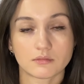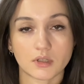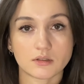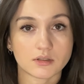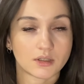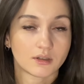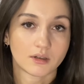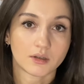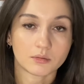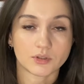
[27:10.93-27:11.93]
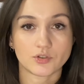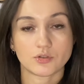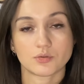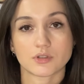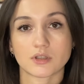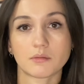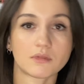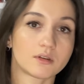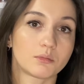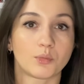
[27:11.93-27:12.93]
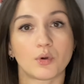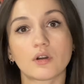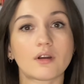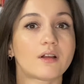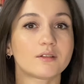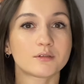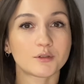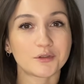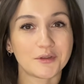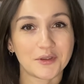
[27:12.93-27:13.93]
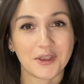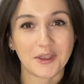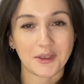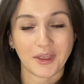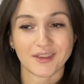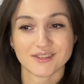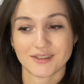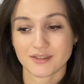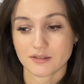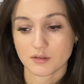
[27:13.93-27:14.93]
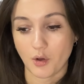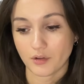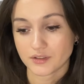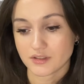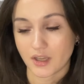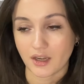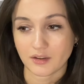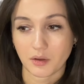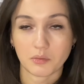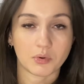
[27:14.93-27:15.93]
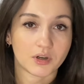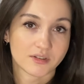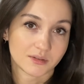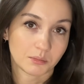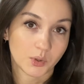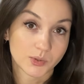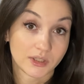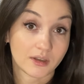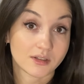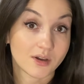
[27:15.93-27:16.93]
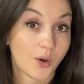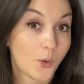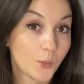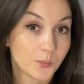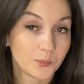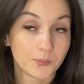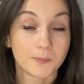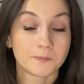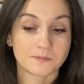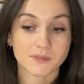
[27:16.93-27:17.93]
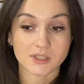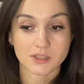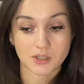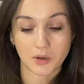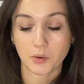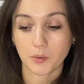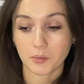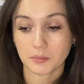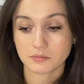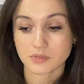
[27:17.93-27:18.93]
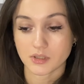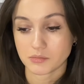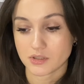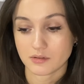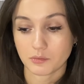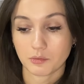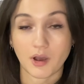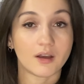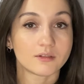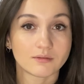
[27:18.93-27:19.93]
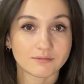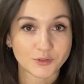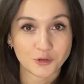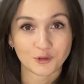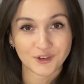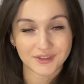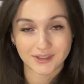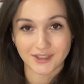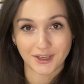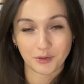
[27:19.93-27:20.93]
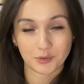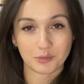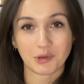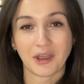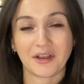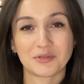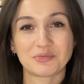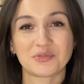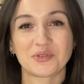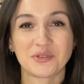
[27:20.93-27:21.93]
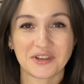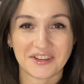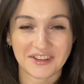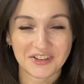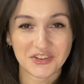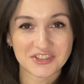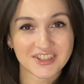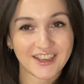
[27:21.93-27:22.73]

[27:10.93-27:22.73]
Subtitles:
I think I will choose something more colorful, as it's socks and I wear them mostly at home, so something fun during the day will be helpful a lot.